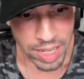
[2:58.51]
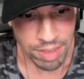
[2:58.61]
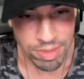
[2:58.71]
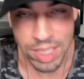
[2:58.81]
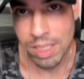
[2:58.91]

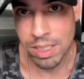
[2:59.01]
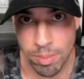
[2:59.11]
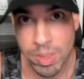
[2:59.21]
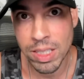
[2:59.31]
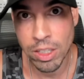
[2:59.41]
if this is
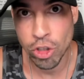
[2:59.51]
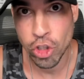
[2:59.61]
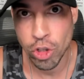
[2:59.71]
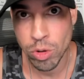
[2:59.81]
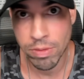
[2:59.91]
something that you're
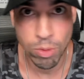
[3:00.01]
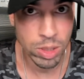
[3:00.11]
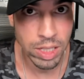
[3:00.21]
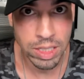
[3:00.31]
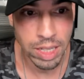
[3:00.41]
shooting for,
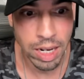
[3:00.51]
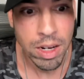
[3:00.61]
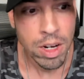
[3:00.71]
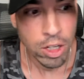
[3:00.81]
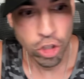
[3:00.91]
let's say
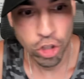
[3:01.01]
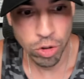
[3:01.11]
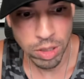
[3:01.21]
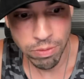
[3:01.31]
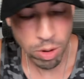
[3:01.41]
you're
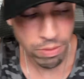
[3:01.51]
shooting for a